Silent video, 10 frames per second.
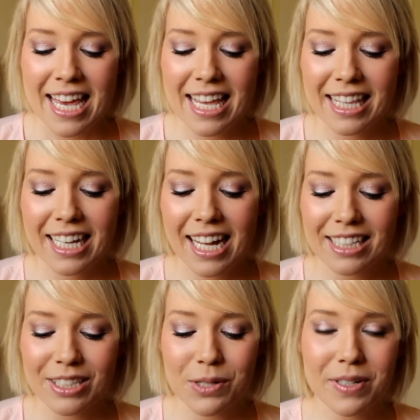in the
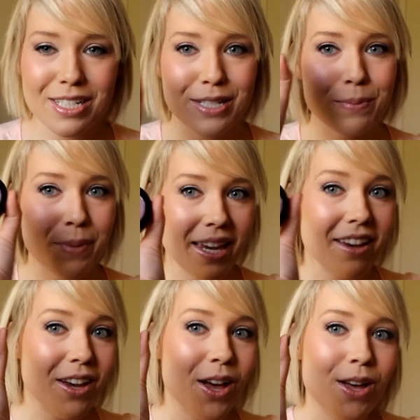color Gorgeous
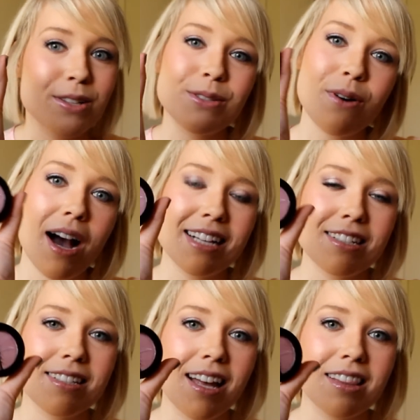Pink. So I
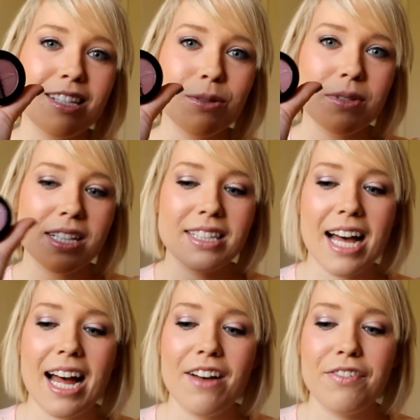just thought this was a
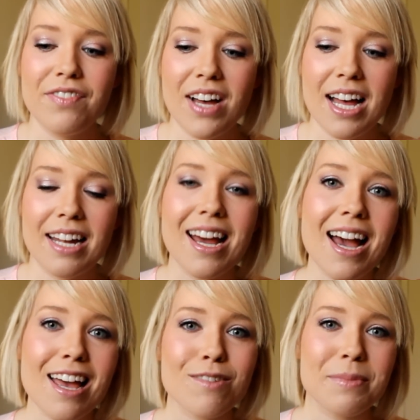lot of fun.
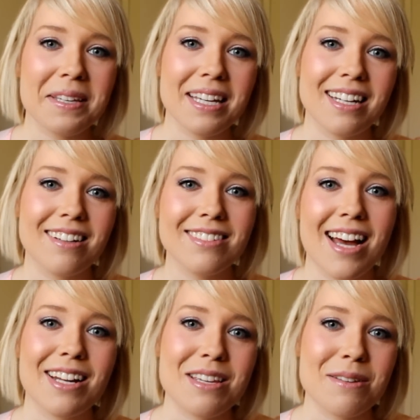I have been getting a
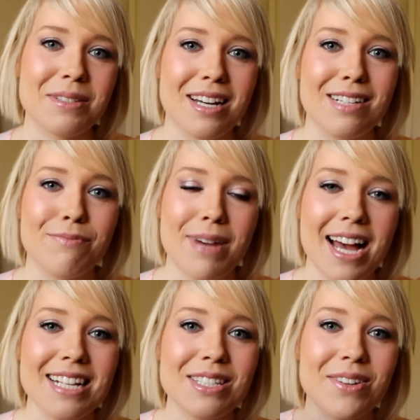lot of use out of
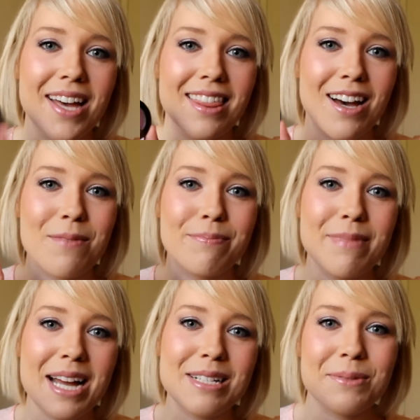mine, so I thought
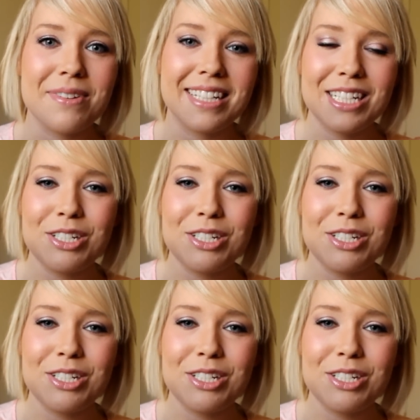might as well get